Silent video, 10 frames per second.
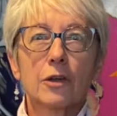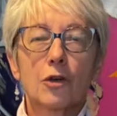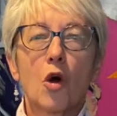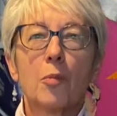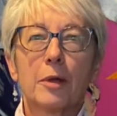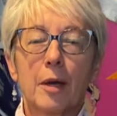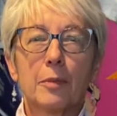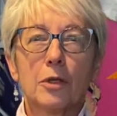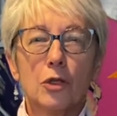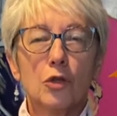to open up a
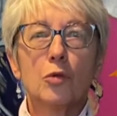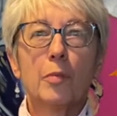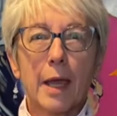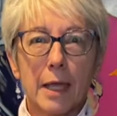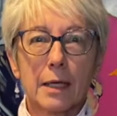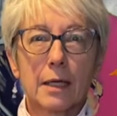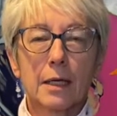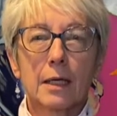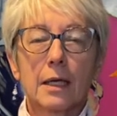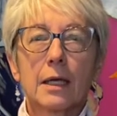new bank.
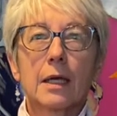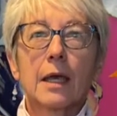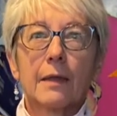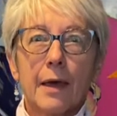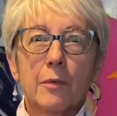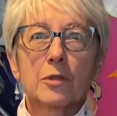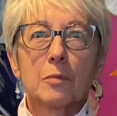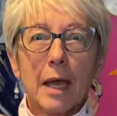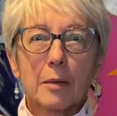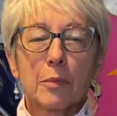That was
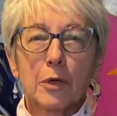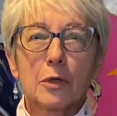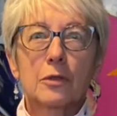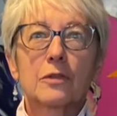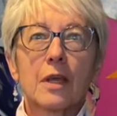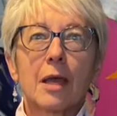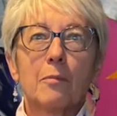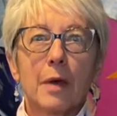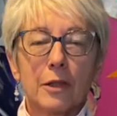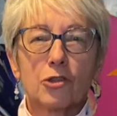Mike Burns and
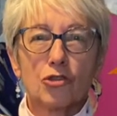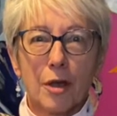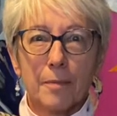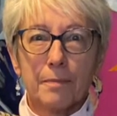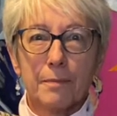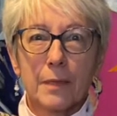Beth Drum.